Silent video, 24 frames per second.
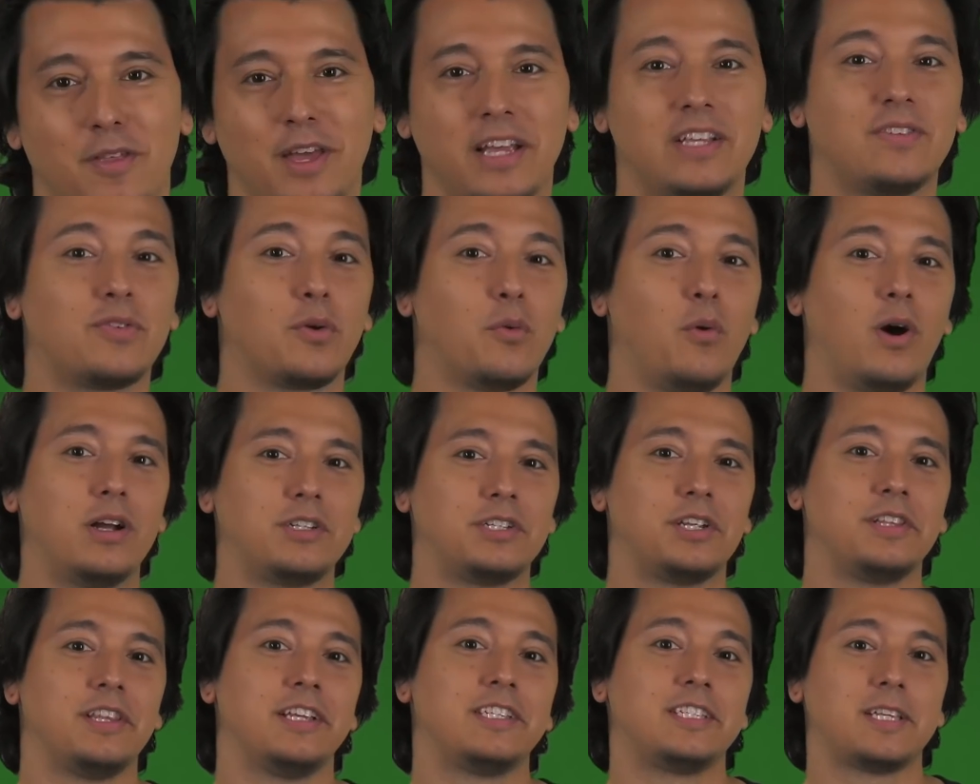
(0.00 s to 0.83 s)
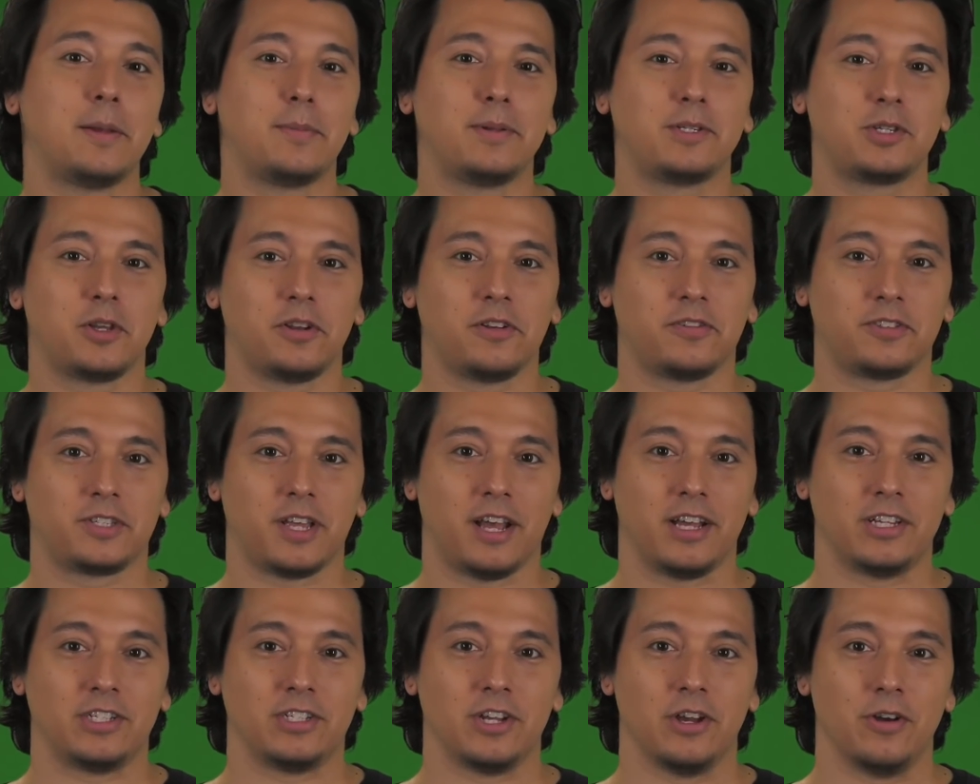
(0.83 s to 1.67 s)
Thanks for watching this episode of
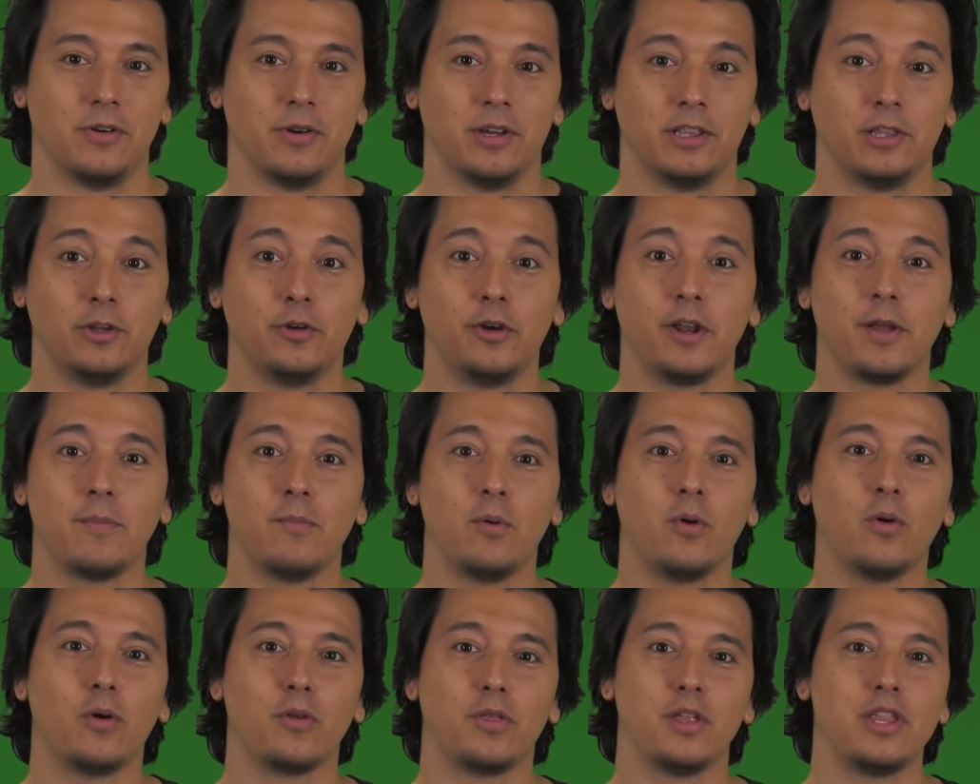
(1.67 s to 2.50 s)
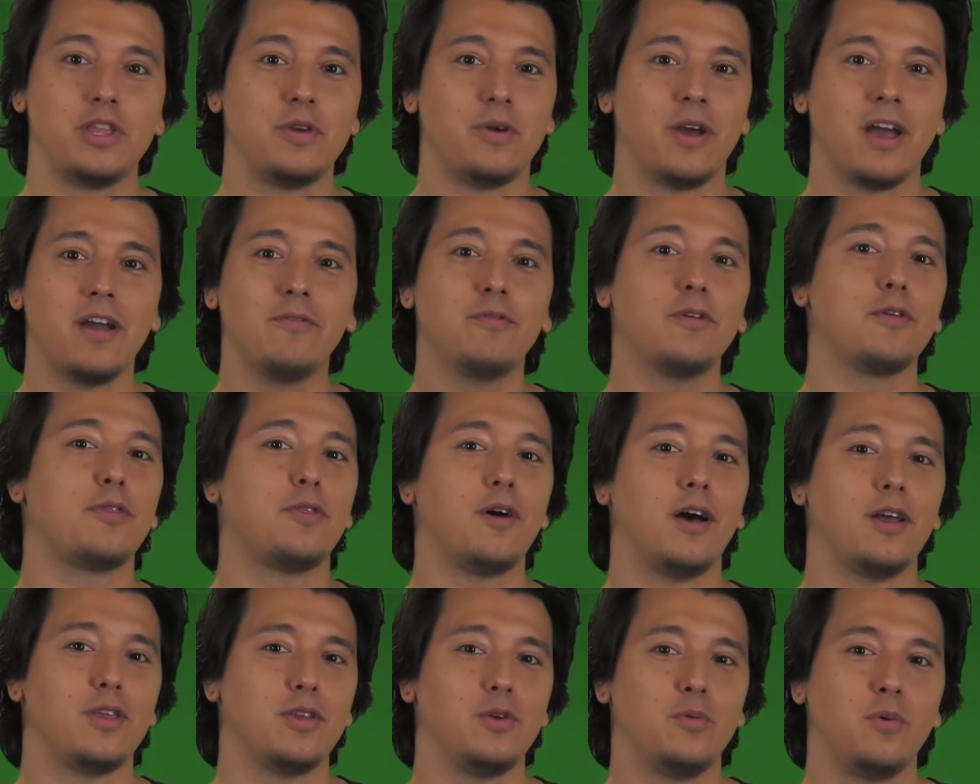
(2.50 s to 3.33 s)
SciShow and learning more than you ever
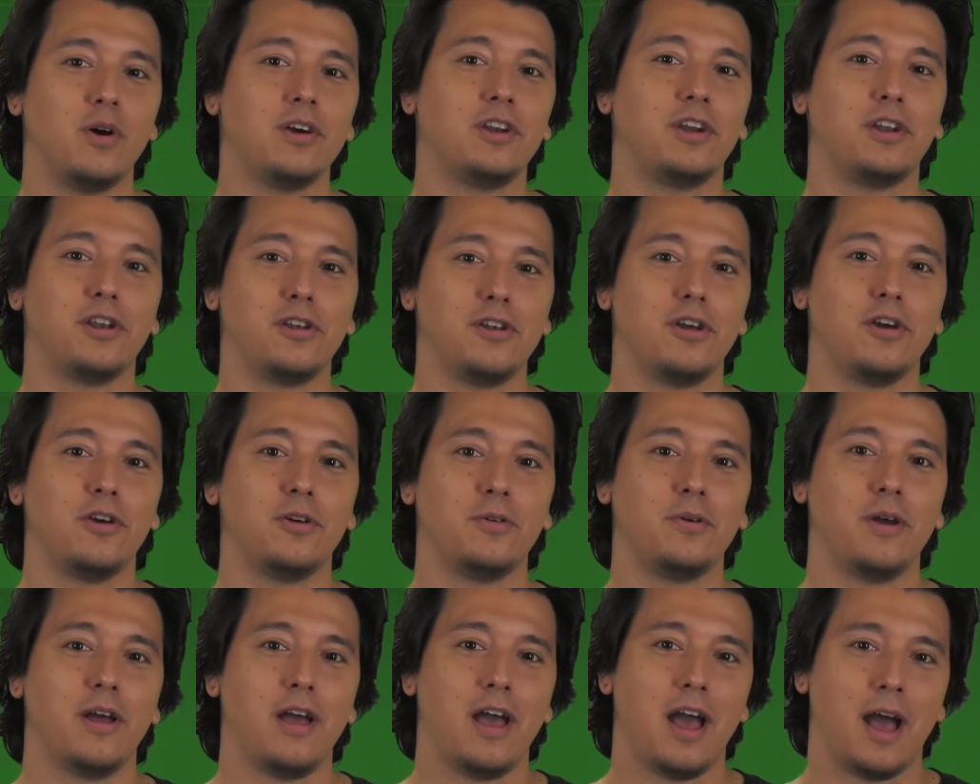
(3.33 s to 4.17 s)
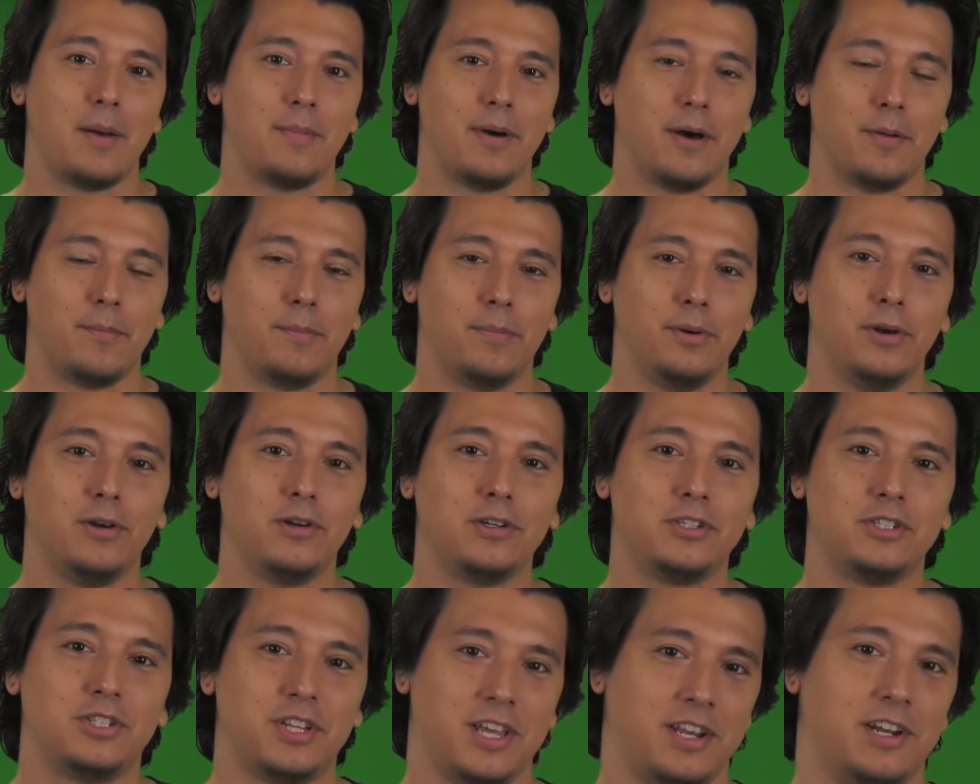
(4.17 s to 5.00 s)
thought you wanted to know about
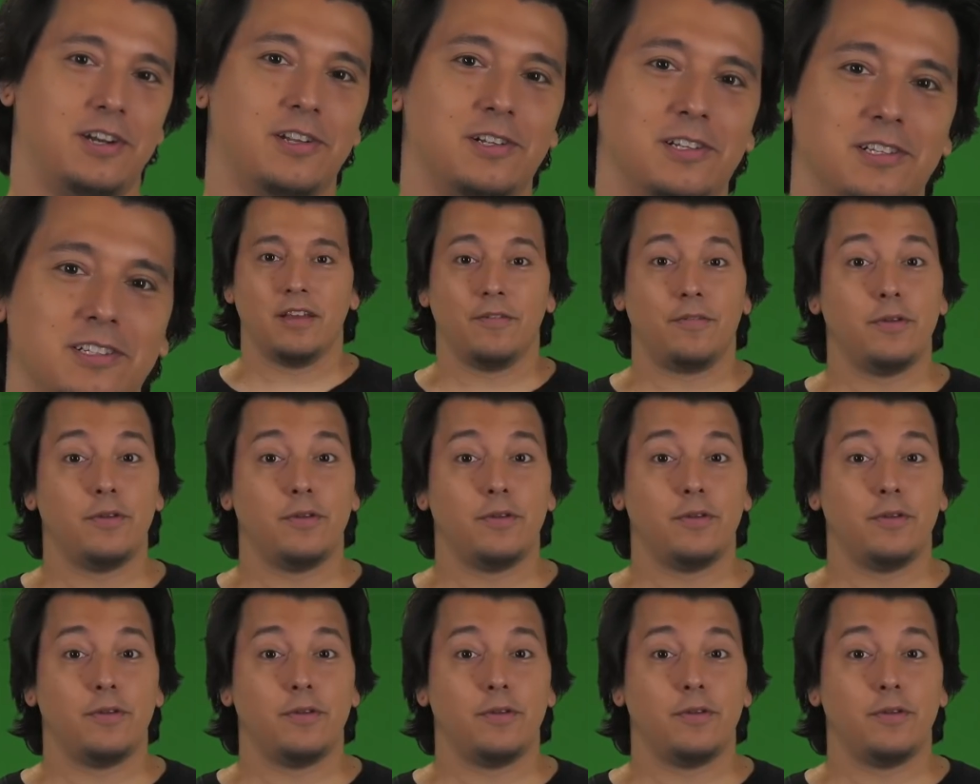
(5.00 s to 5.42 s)
bird genitals.